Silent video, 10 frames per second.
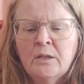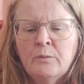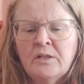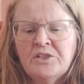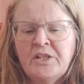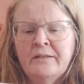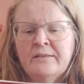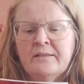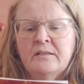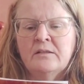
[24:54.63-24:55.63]
While
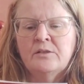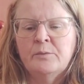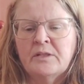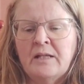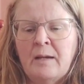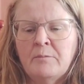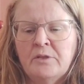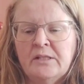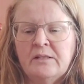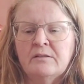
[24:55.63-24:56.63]
Jane's skills with
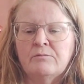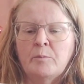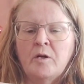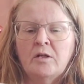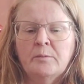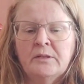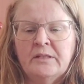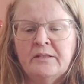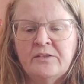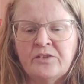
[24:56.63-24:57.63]
glamour is remarkable,
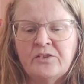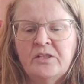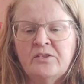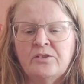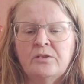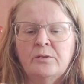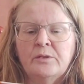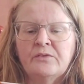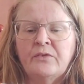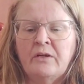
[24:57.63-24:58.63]
it is her sister who
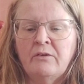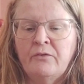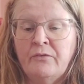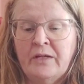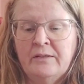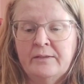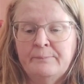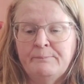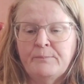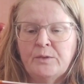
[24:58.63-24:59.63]
is fair of
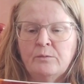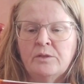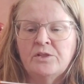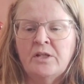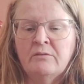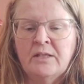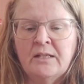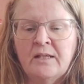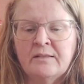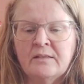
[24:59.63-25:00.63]
face. When Jane
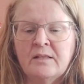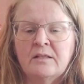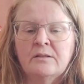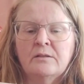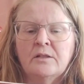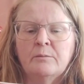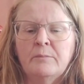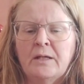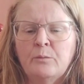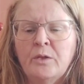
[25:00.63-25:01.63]
realizes
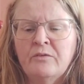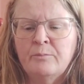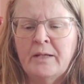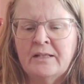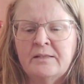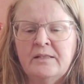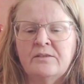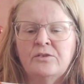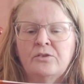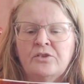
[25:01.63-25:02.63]
that one of
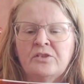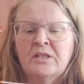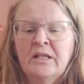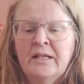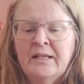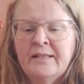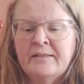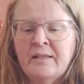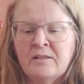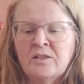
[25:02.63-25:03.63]
Melody's suitors
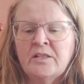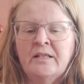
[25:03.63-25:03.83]
is set on